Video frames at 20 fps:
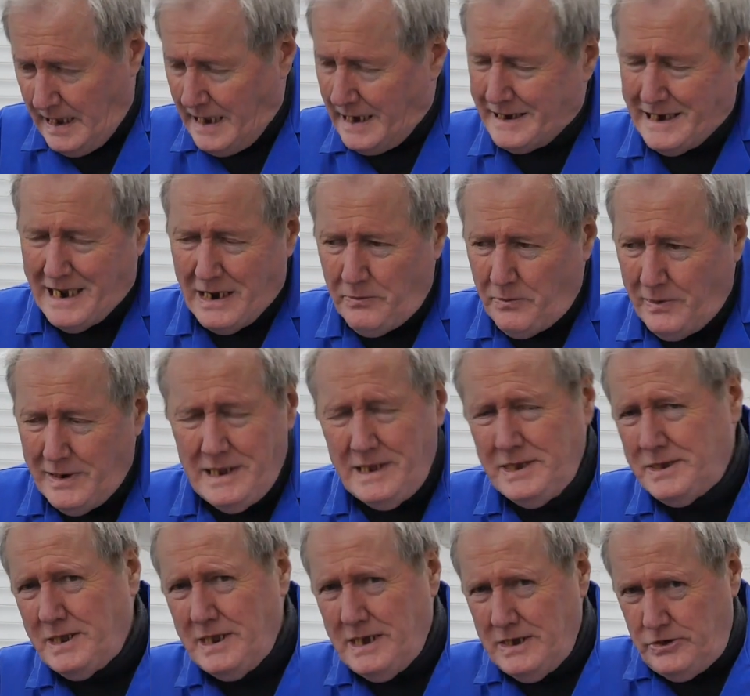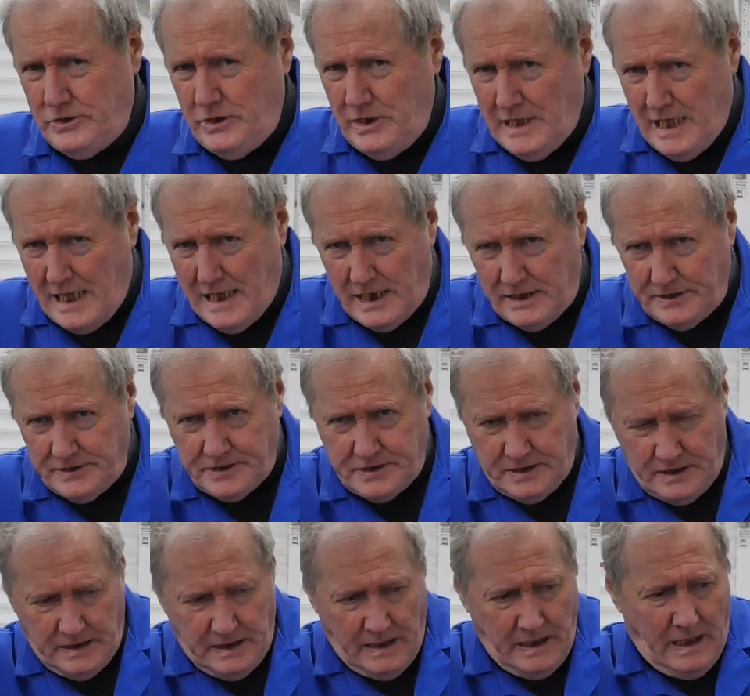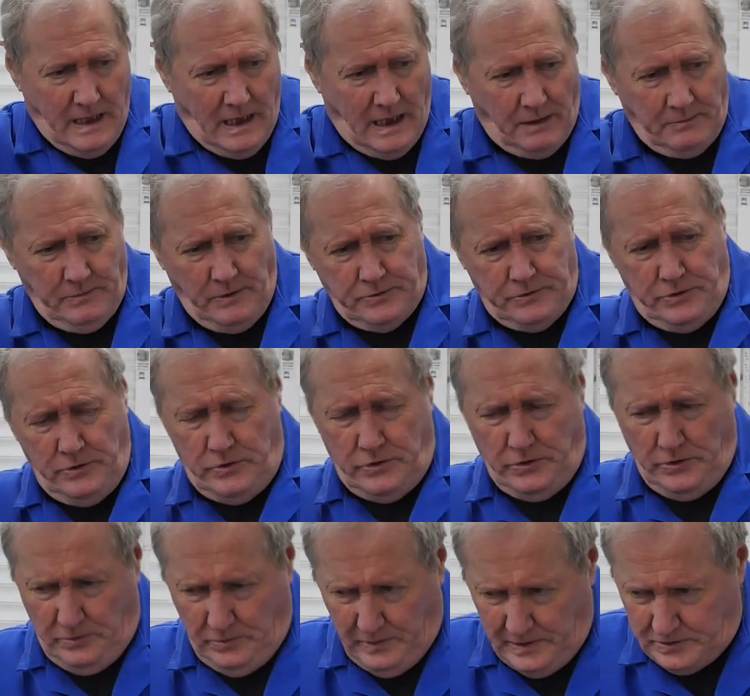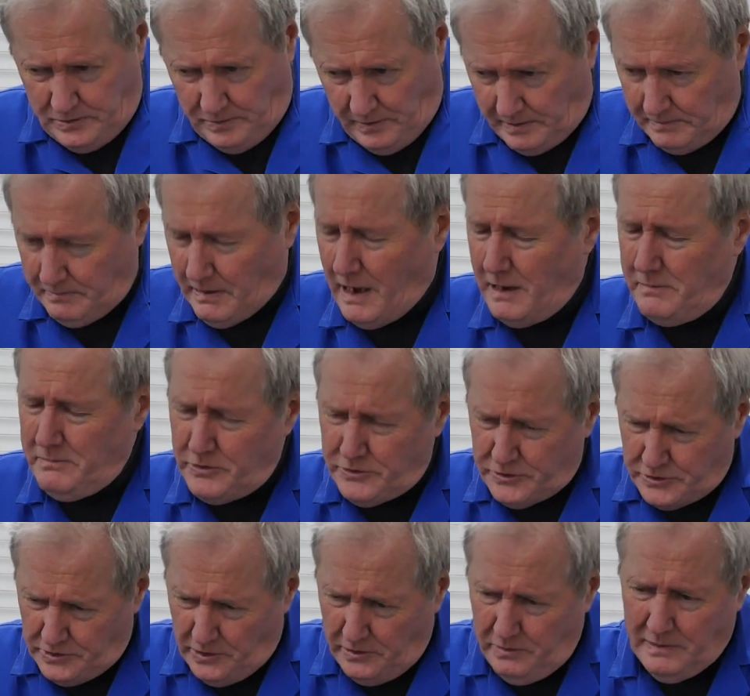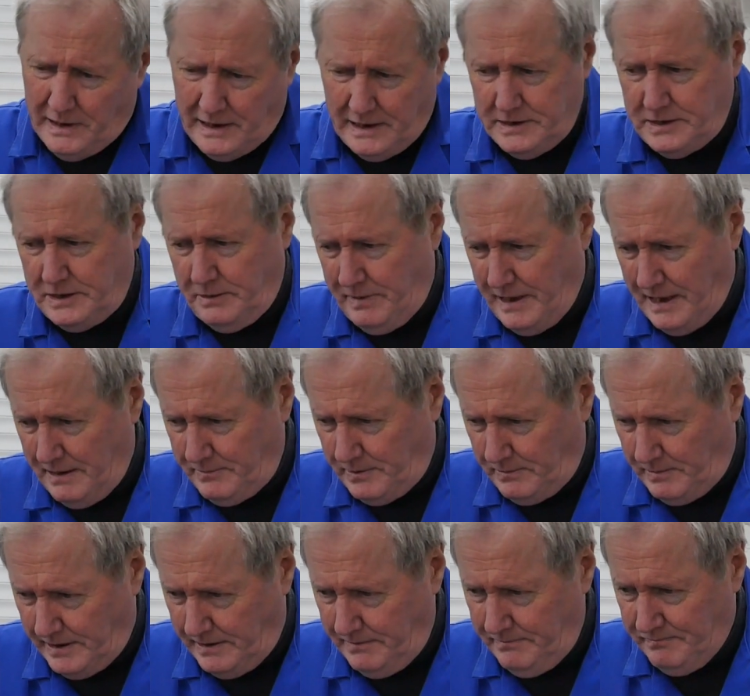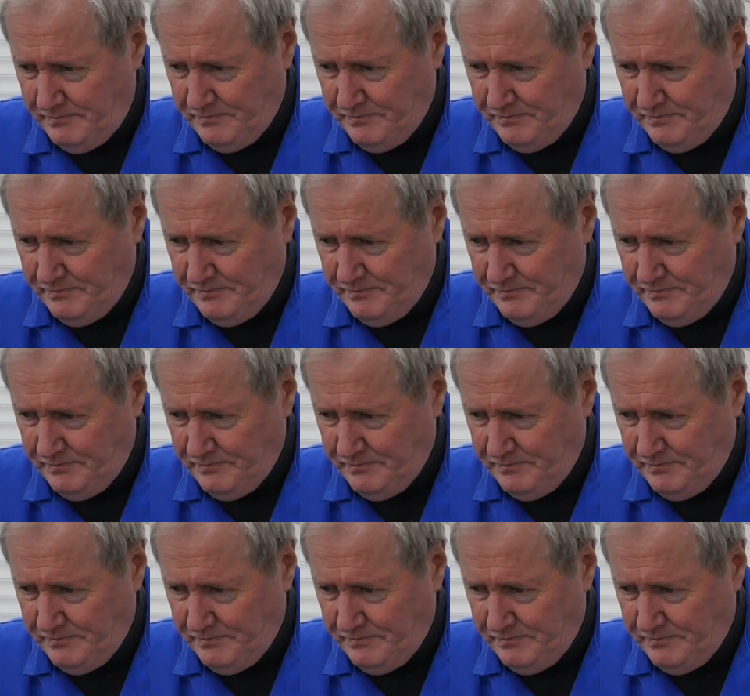Now when he said GS, I'm not too sure which one, I'm assuming it's the BMW,